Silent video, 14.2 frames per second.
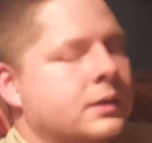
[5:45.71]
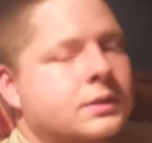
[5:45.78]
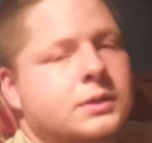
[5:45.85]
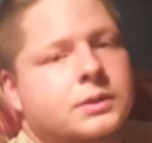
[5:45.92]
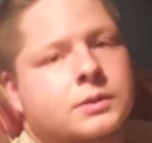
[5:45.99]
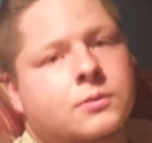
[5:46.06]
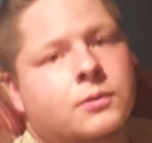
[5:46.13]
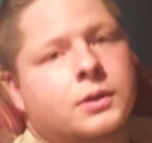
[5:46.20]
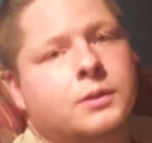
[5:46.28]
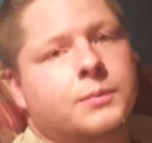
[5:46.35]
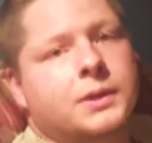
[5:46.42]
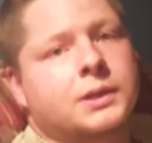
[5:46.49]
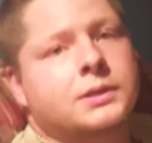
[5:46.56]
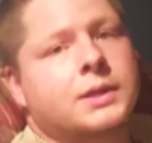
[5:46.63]
this is
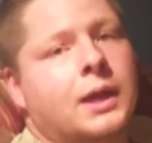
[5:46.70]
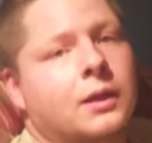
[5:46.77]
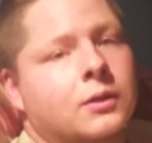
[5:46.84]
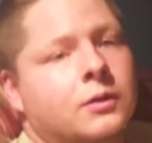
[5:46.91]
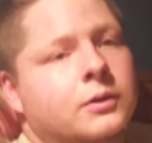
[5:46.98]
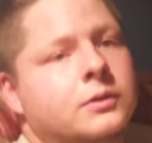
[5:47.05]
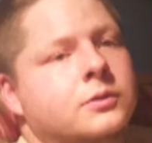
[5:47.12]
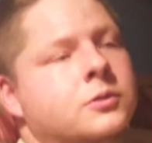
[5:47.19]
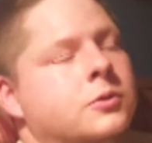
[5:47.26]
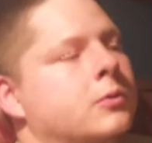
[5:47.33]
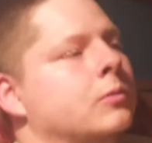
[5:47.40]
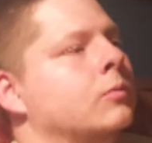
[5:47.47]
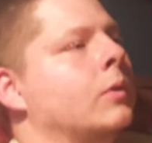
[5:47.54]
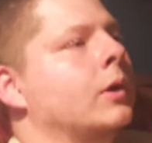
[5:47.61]
going to be tailored
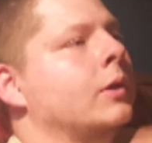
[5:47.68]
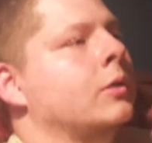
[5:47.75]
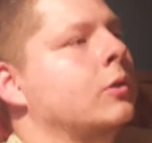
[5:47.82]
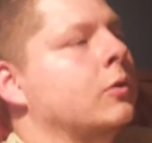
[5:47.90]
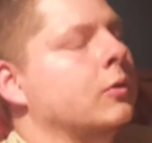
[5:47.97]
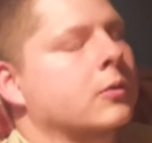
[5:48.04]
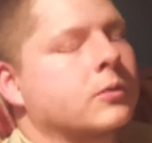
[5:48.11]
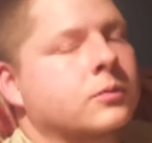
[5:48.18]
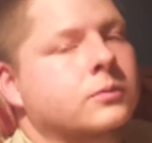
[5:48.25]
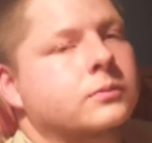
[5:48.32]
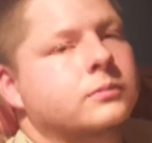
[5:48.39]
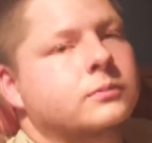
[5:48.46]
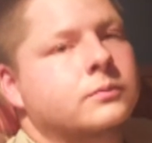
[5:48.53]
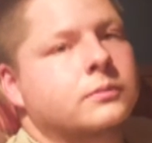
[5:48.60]
to what
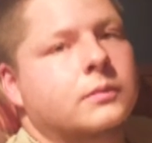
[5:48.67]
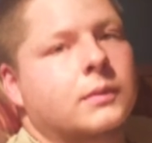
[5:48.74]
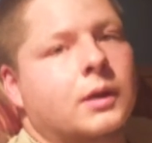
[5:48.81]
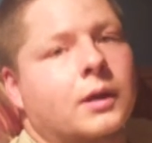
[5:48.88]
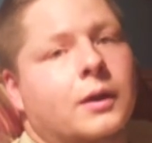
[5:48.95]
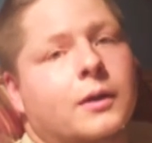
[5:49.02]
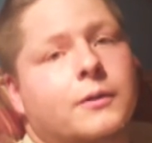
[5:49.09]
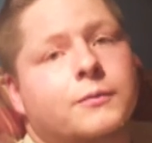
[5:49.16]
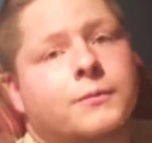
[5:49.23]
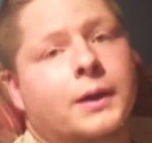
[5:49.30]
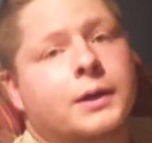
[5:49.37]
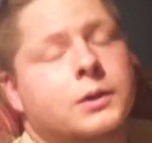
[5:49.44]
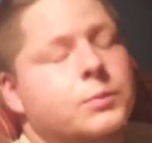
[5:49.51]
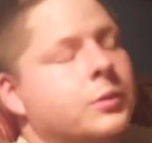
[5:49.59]
you
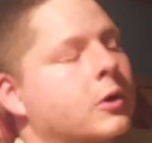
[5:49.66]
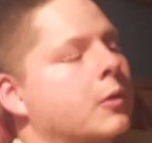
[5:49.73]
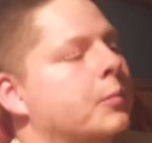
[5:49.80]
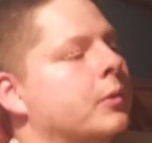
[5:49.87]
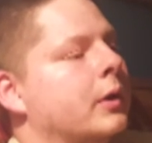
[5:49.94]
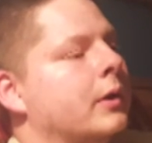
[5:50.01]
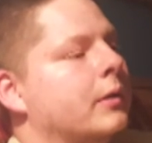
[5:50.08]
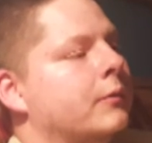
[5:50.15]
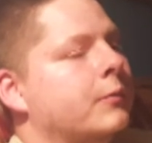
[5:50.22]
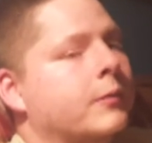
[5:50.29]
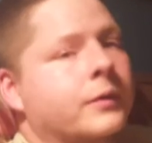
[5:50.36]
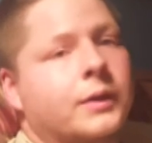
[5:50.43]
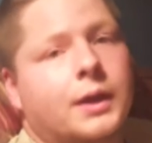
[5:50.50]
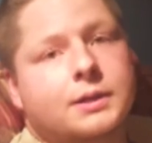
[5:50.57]
find
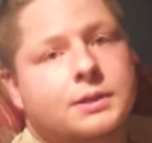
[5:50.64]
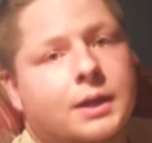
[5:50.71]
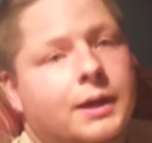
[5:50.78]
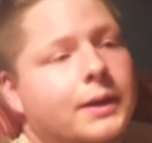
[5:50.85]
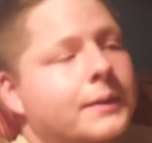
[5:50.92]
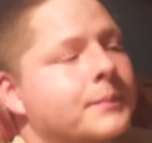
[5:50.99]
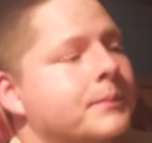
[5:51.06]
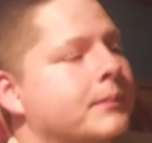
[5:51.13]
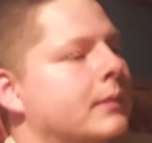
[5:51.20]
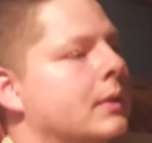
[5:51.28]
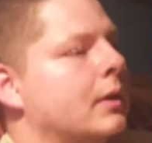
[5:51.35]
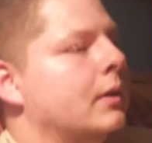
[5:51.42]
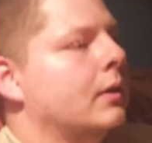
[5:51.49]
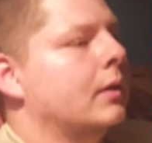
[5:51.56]
appropriate for that time.
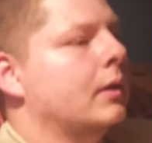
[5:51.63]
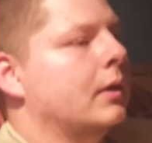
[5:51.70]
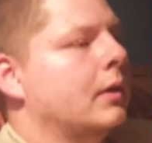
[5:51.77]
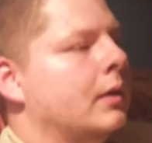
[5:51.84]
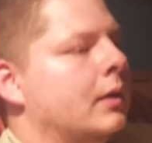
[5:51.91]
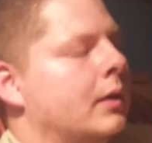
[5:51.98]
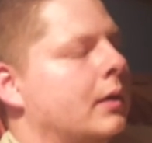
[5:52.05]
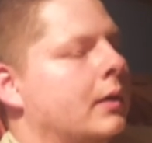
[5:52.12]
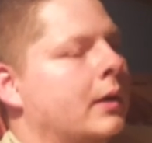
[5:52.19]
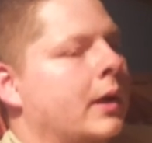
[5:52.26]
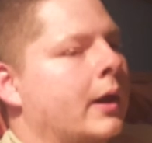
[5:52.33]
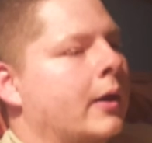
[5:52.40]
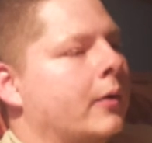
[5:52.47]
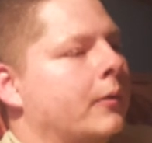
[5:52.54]

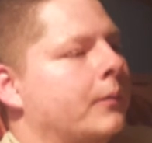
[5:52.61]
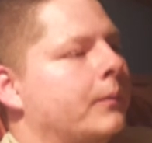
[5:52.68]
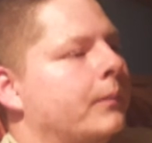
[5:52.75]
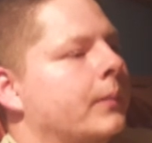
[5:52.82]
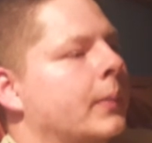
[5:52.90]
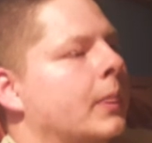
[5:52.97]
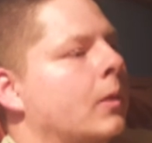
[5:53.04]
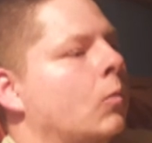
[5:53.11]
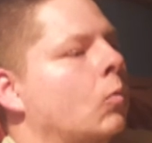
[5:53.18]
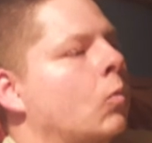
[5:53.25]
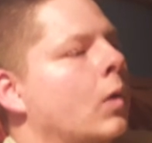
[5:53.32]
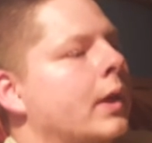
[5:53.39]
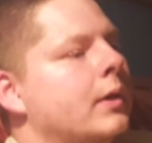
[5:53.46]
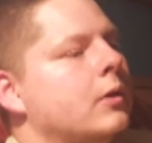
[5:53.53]
Now,
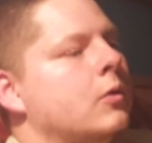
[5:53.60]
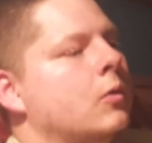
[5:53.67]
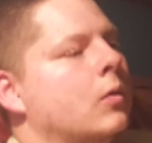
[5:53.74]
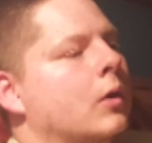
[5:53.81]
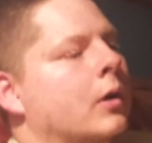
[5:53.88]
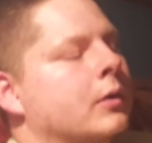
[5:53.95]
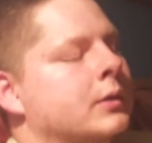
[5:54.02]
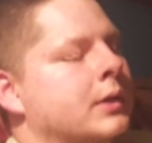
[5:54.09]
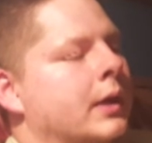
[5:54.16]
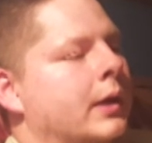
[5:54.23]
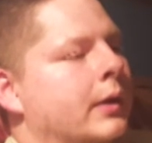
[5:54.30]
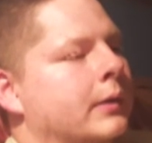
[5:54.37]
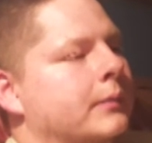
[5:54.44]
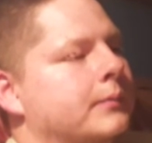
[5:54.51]
when you are
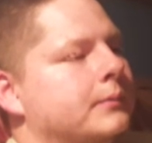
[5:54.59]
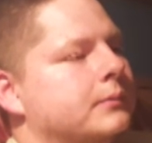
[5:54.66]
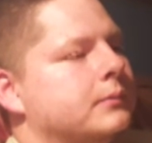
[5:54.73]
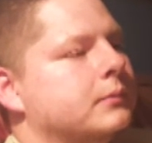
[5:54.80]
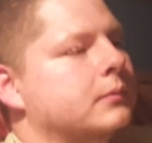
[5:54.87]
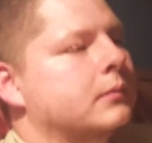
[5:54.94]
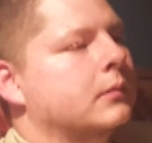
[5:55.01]
done